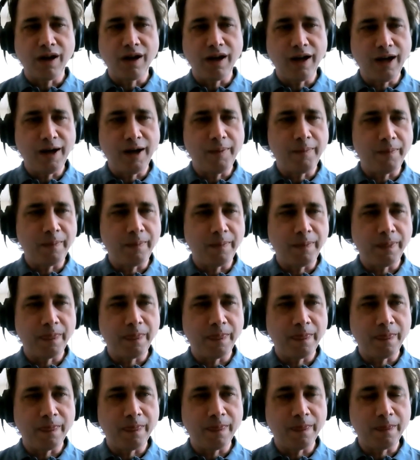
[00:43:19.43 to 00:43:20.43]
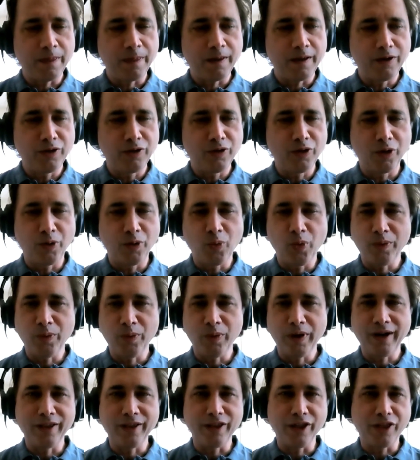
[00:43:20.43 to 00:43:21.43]
Uh, Nor,
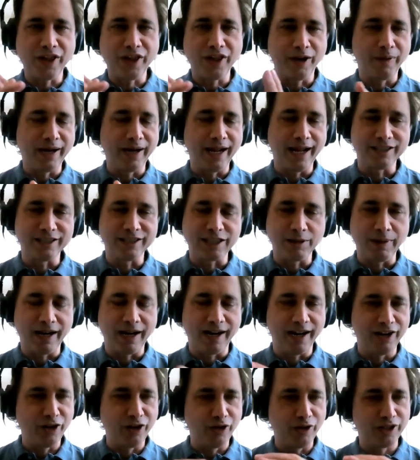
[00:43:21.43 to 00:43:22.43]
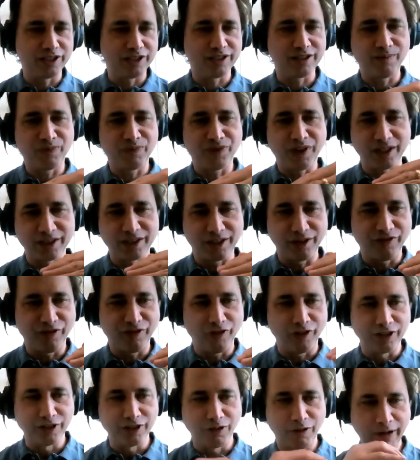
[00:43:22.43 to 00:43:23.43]
one other thing I want to ask you about. I know this doesn't
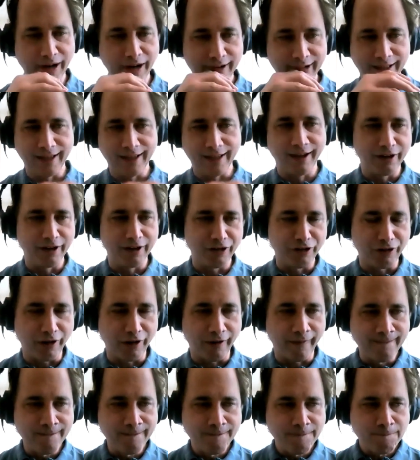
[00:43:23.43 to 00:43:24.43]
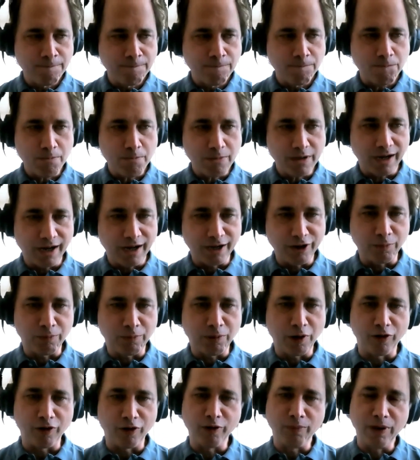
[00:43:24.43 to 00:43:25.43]
fall directly under uh, your
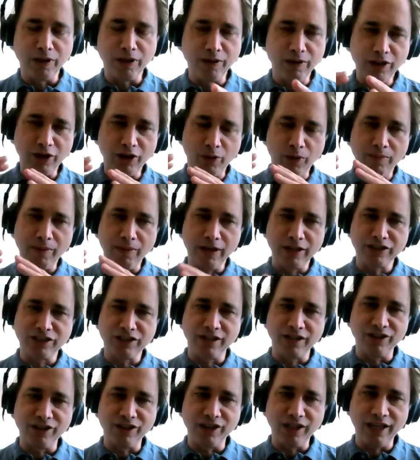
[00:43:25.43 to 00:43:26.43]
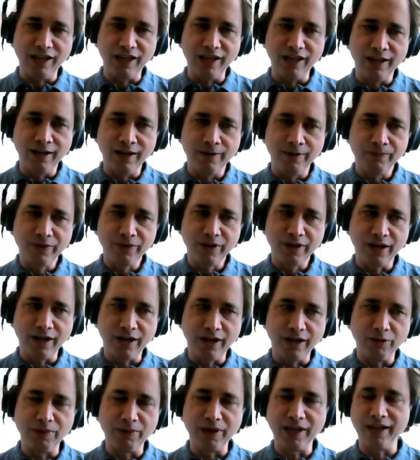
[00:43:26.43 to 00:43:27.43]
purview, but you know we mentioned at the
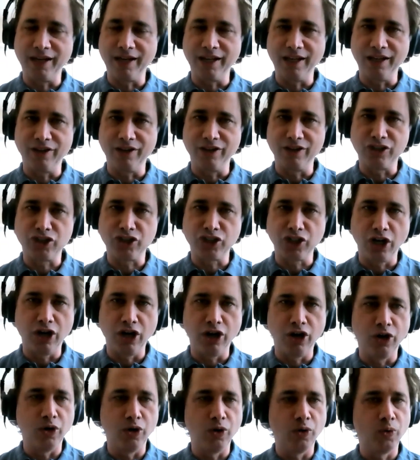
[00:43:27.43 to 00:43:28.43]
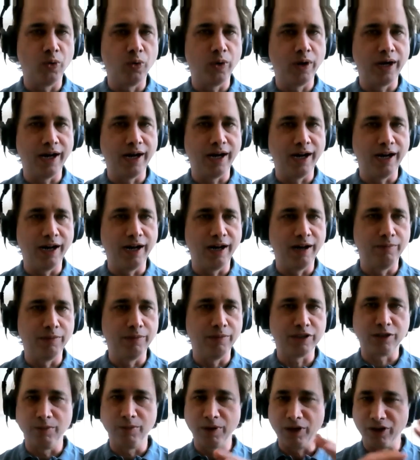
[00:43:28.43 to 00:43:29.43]
uh, the beginning of the show, uh,
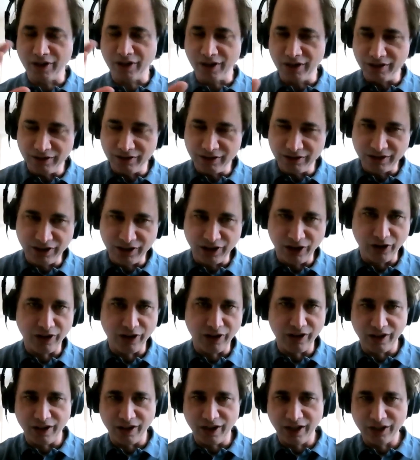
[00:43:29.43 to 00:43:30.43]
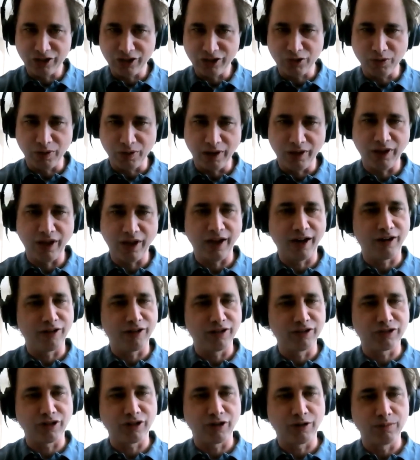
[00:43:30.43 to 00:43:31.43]
Mr. Milken's, you know, the, the, history there
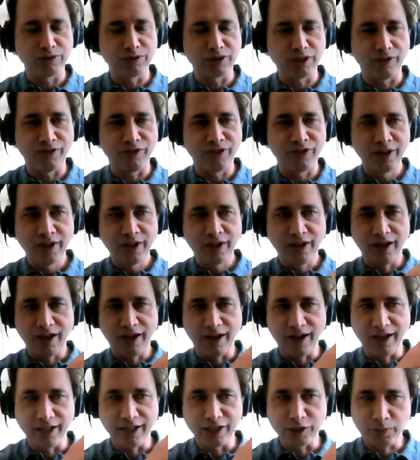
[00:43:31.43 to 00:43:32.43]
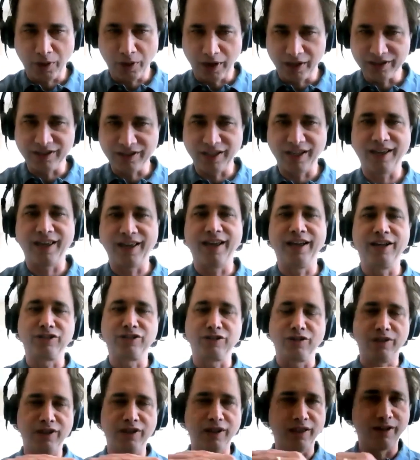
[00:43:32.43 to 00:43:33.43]
in terms of uh, his prostate
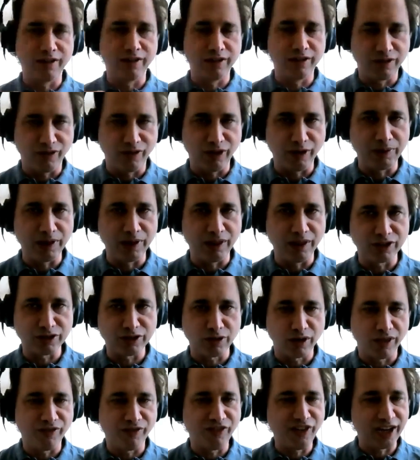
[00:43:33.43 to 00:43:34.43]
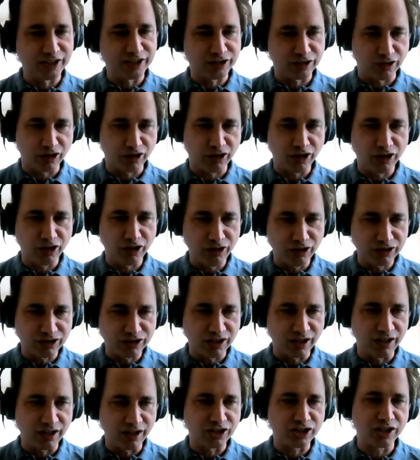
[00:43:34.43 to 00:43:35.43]
cancer, then the, developing the sort of the FasterCures
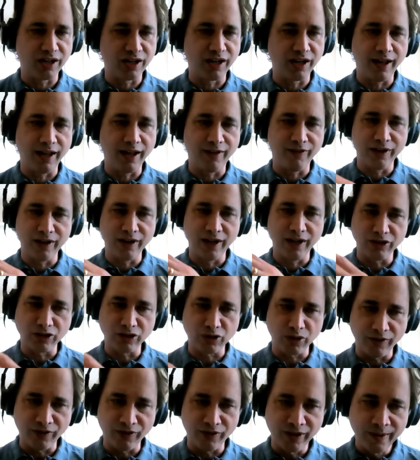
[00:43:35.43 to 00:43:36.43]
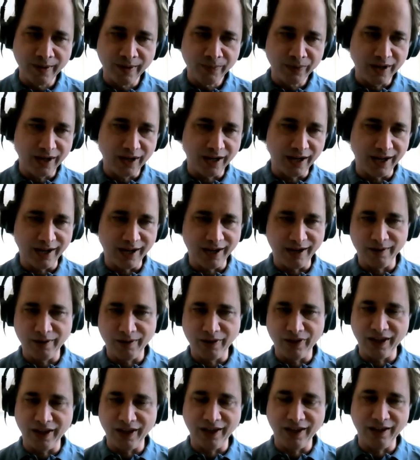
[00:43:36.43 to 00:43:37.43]
Initiative and, and sort of uh,
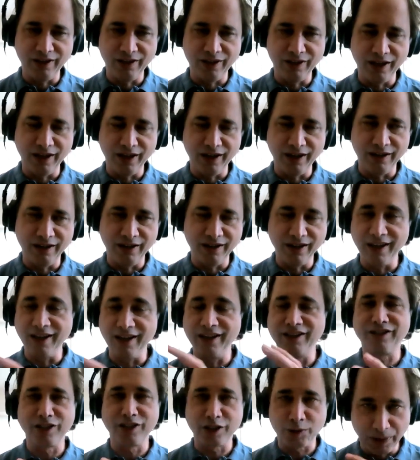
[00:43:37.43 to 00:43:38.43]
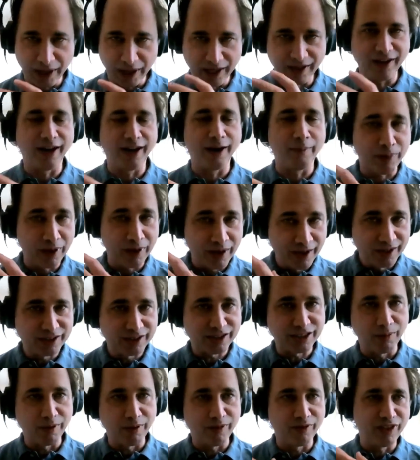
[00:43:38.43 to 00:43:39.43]
the, the need to speed up
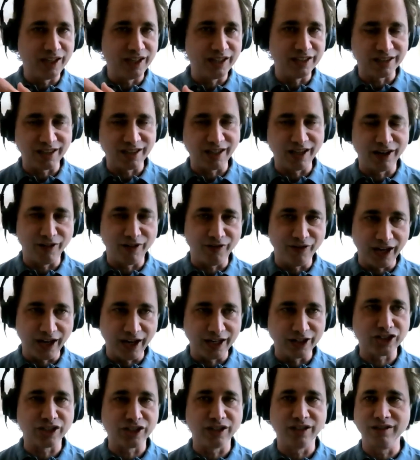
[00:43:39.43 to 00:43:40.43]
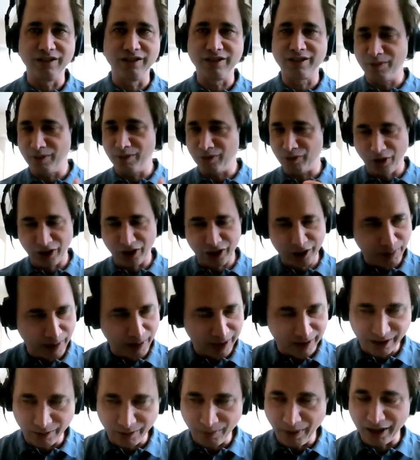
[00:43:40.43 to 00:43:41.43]
some of these innovations. We talked
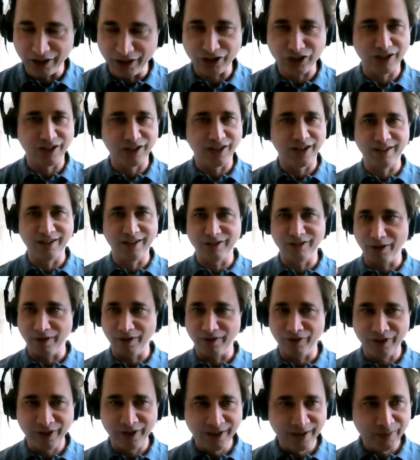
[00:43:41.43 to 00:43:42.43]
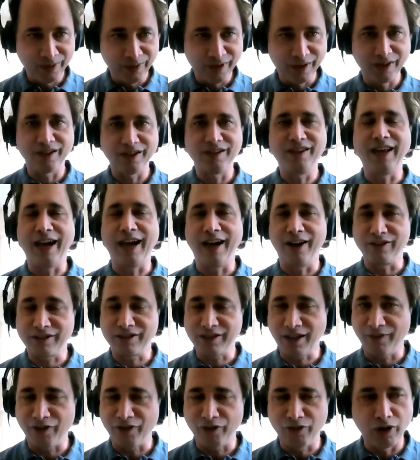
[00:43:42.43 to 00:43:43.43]
about dementia and sort of the, how
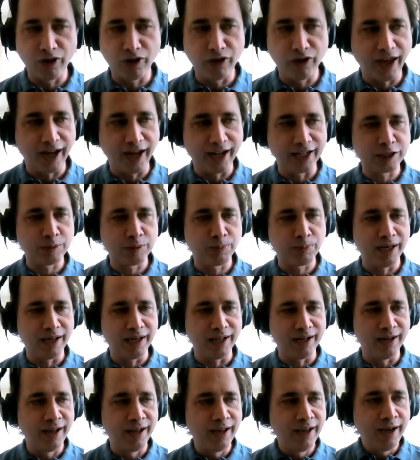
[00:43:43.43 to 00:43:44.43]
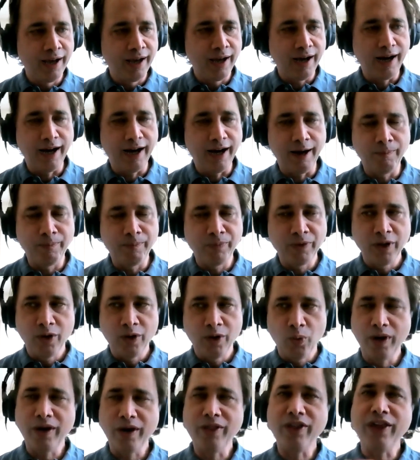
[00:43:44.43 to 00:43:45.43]
tough a road that's been. Um,
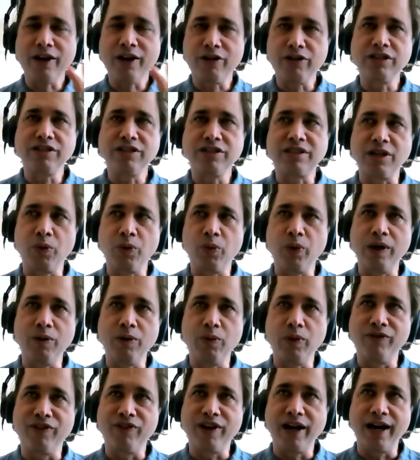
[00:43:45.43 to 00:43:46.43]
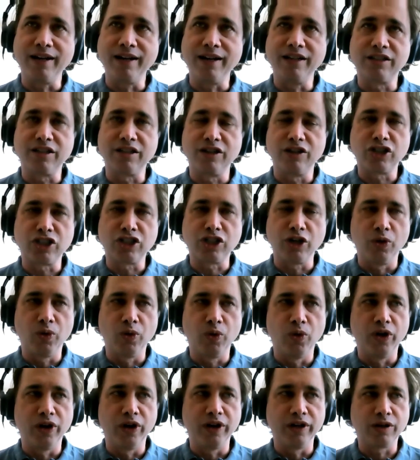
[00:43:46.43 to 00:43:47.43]
one of the areas that we, we've gotten into the show
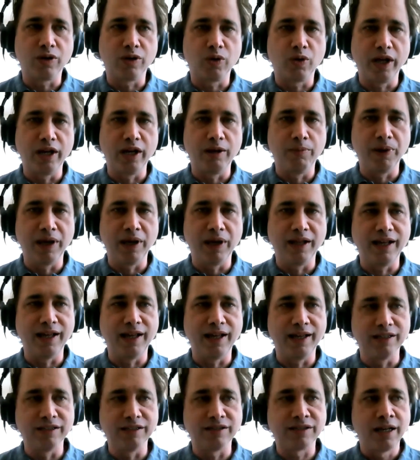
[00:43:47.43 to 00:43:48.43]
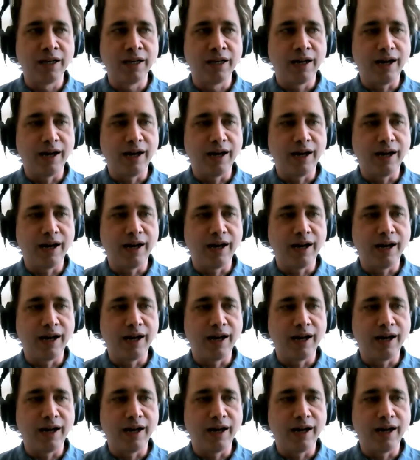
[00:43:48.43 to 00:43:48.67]
on quite a bit is